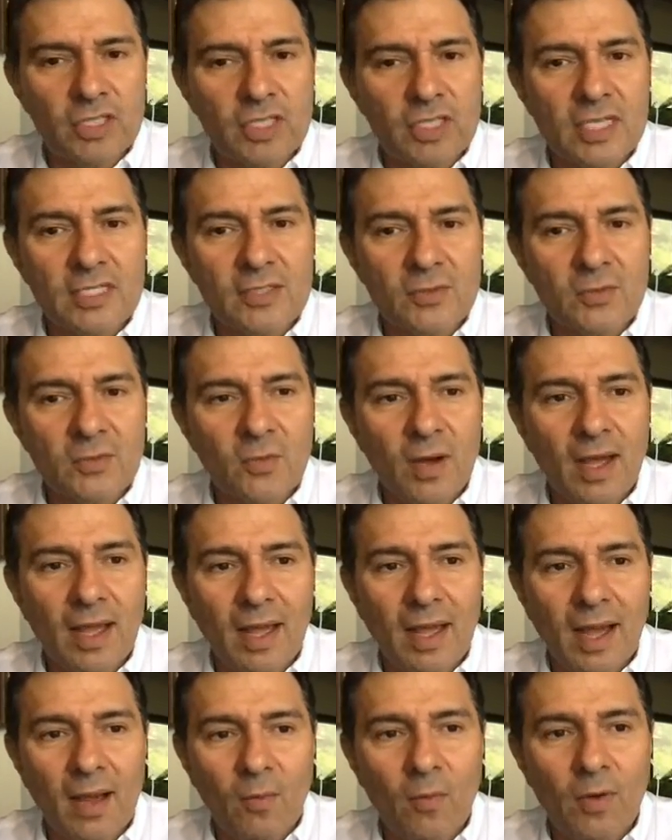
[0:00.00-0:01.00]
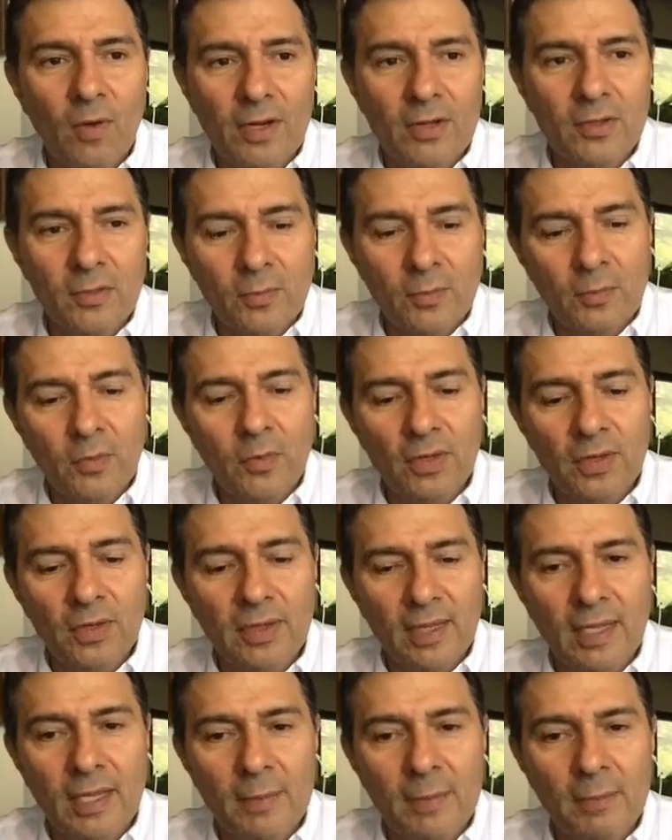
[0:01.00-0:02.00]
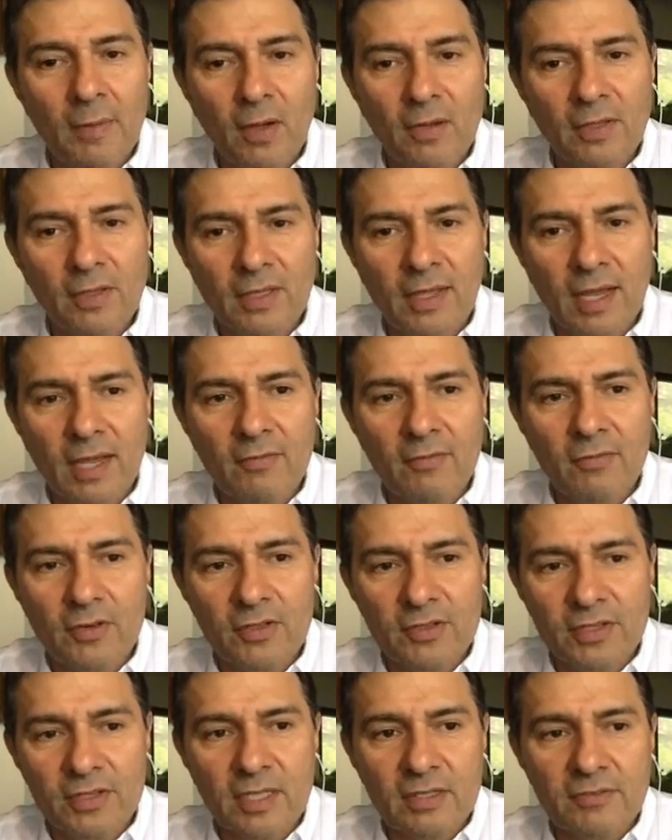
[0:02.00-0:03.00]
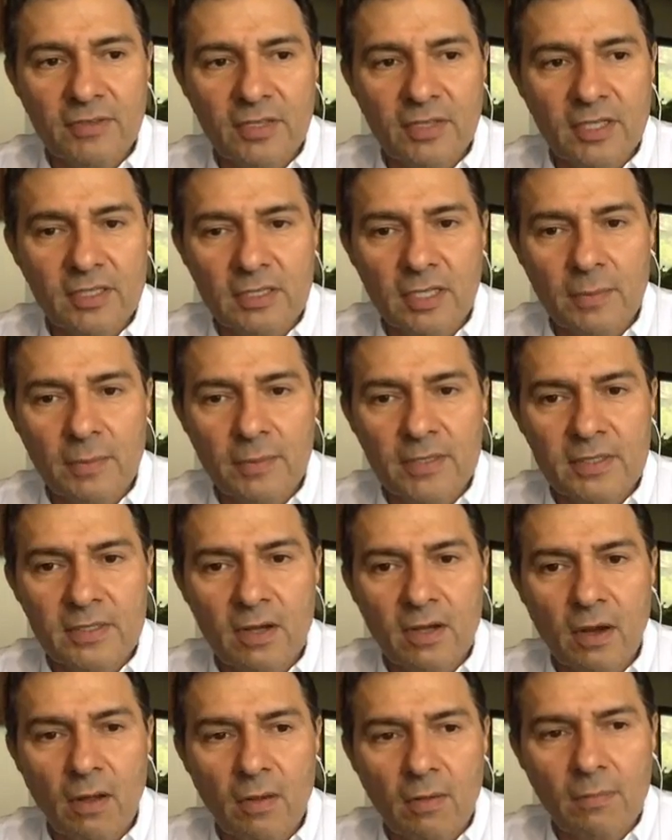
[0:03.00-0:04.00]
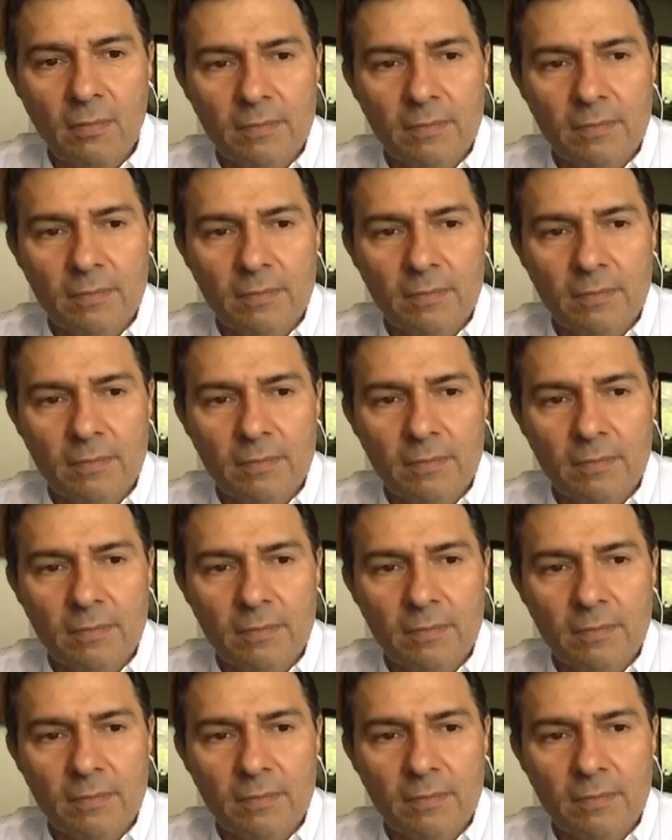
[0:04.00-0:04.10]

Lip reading: This is why I wanted to put him on the line first. Let's finish up his call.